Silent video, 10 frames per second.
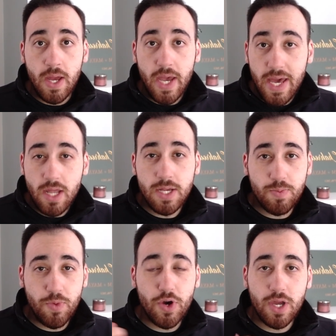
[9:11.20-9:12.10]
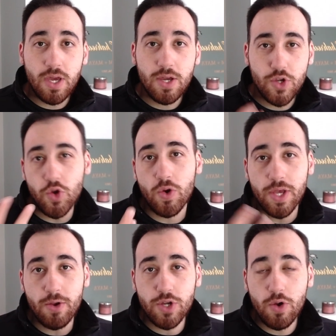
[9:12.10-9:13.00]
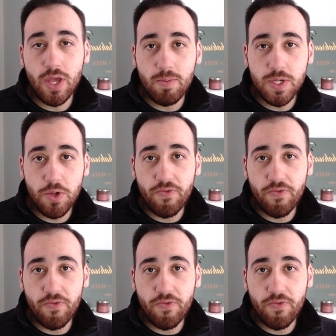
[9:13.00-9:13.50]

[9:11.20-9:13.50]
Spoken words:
In his book, Surely You're Joking, Mr.